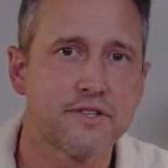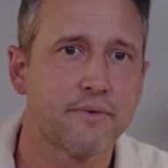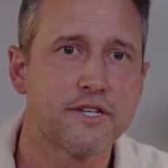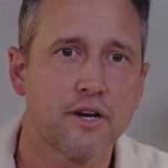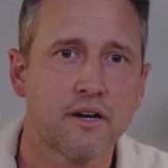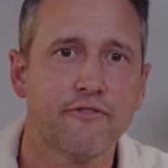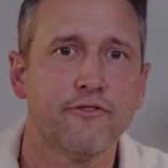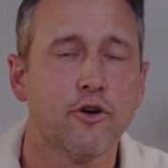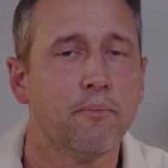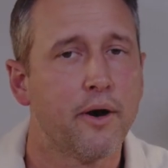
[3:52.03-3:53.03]
the return of
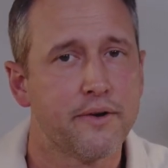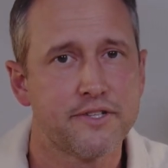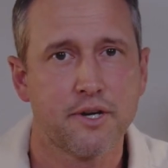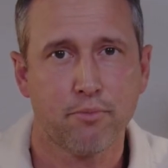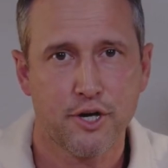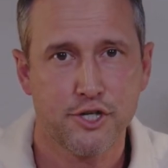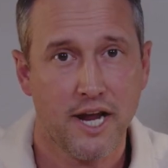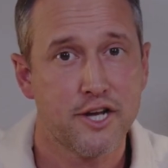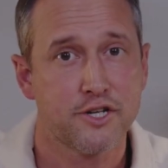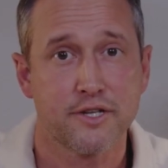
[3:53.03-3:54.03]
full bonus
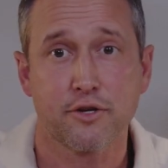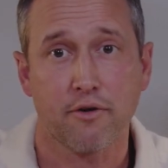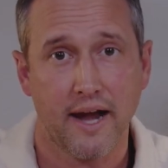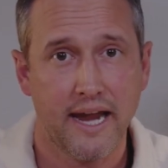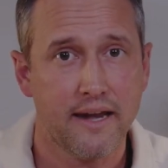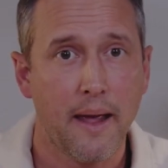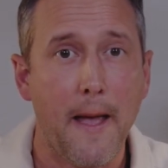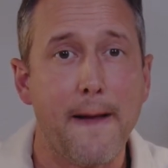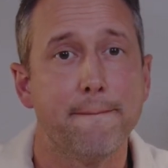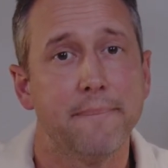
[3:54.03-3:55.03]
depreciation is great,
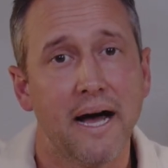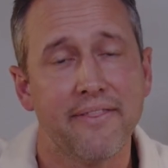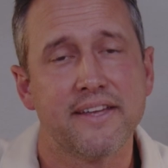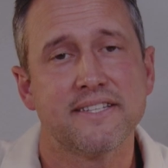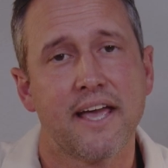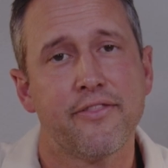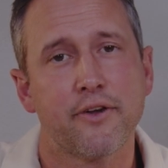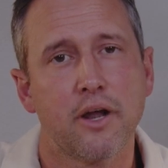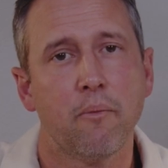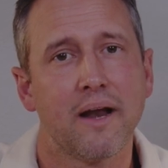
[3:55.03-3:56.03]
but the
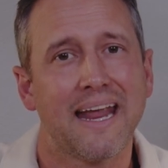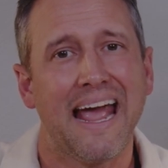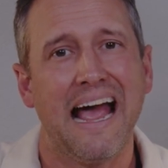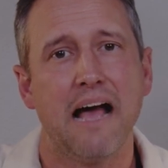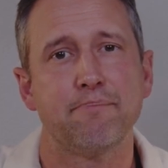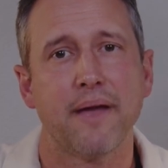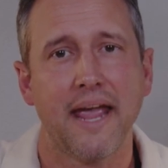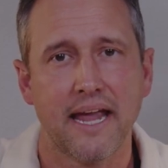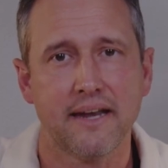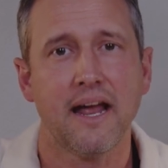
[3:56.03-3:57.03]
1031 cap
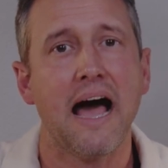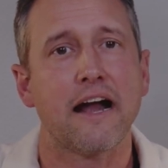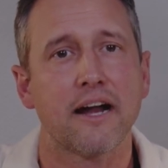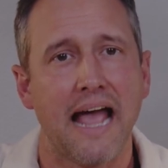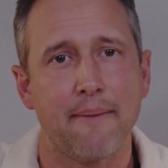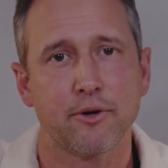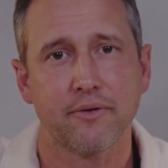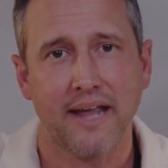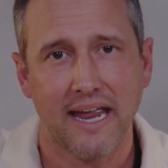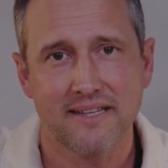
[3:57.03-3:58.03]
and higher capital
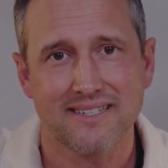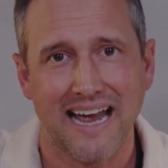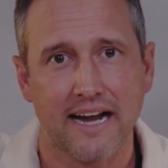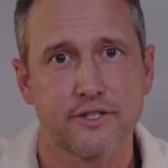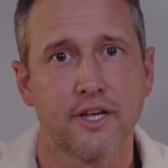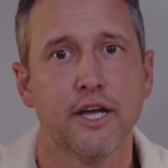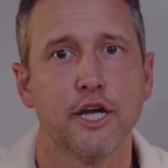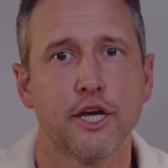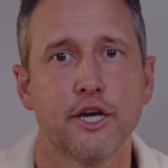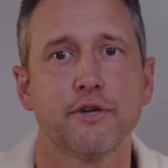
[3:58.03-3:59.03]
gains tax
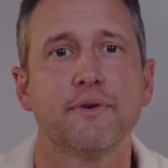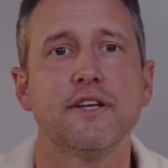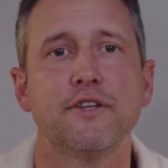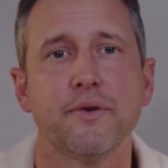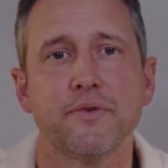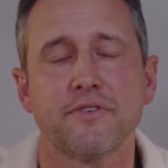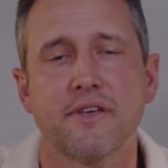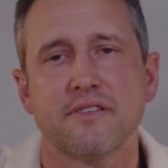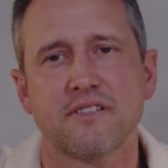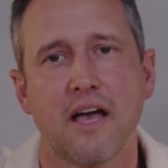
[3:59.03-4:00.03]
could reduce
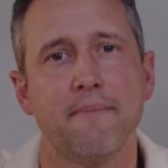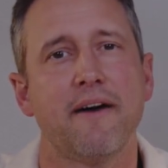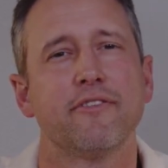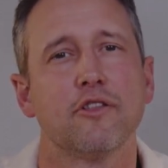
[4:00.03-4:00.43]
some of the